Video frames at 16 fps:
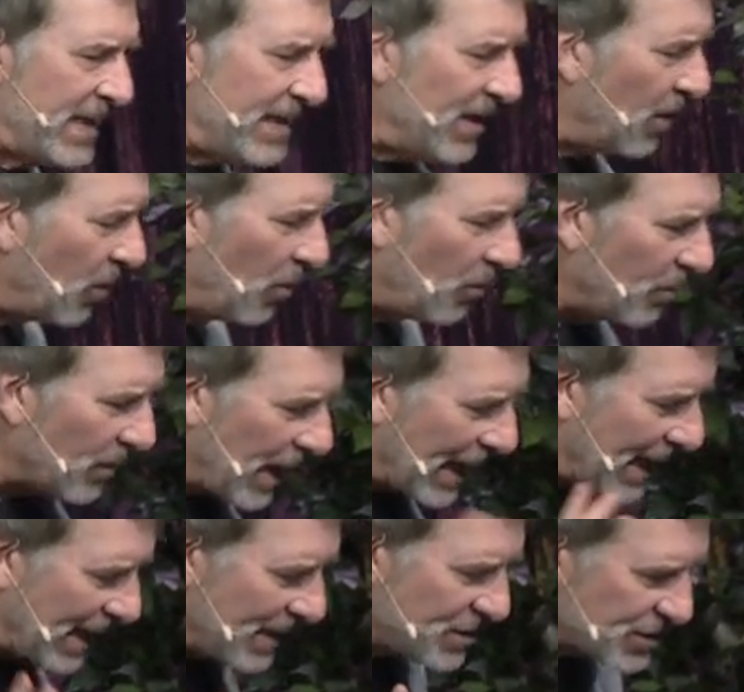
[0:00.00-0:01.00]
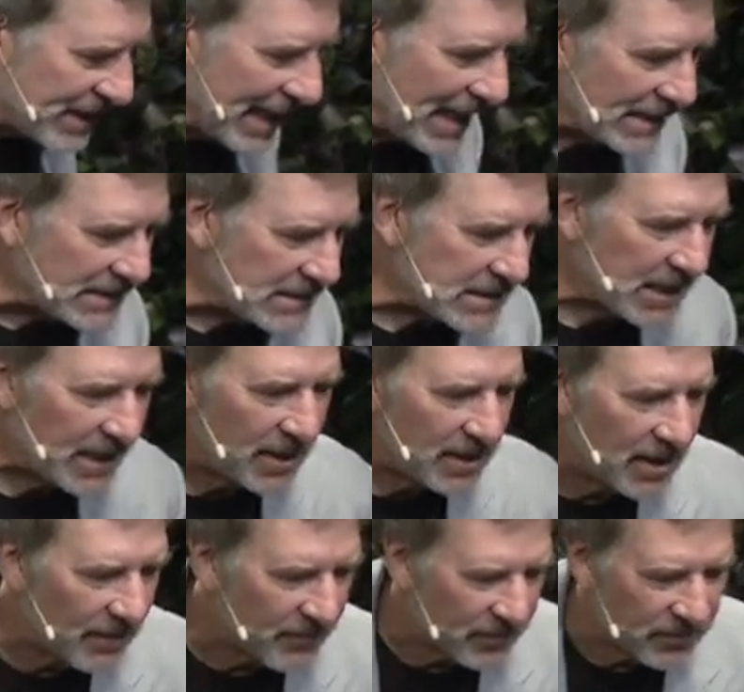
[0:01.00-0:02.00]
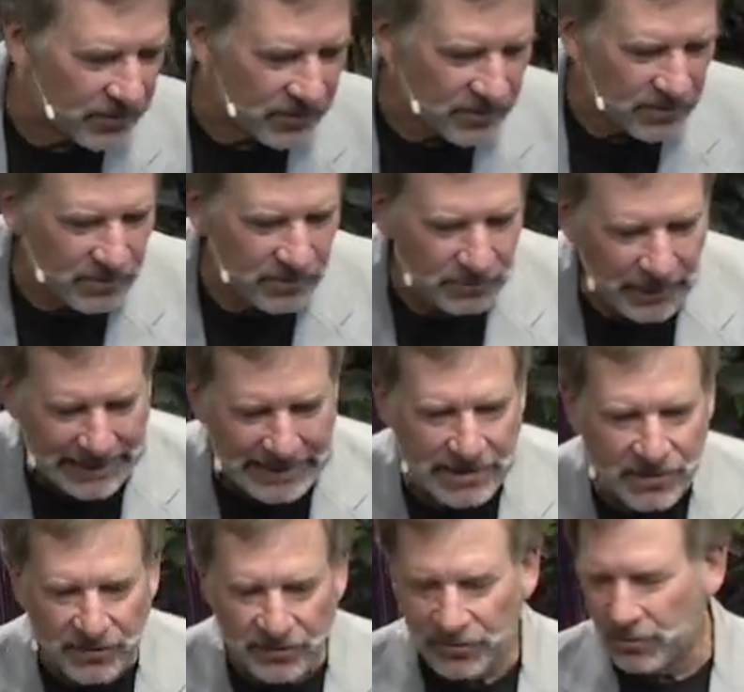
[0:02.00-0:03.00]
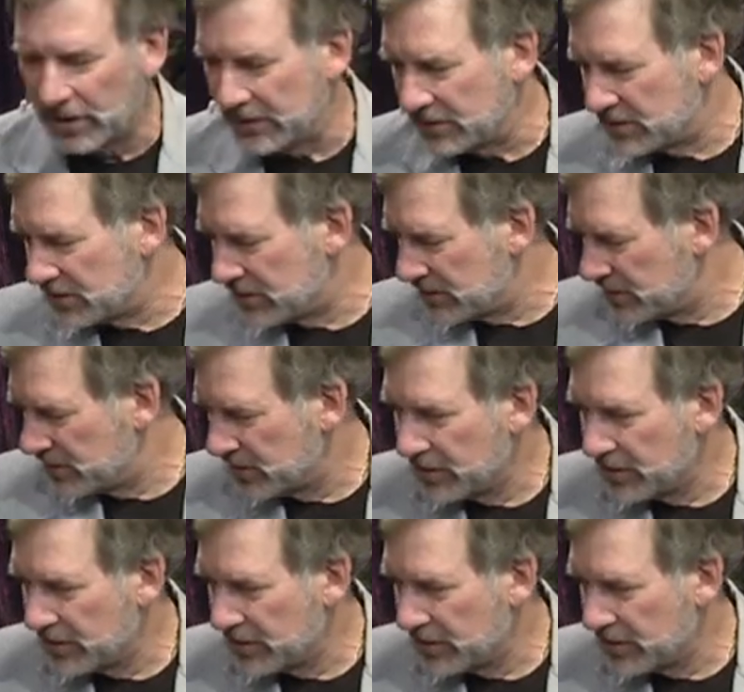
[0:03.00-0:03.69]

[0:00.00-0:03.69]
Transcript: You know, I, I just can't say it enough, my dear friends.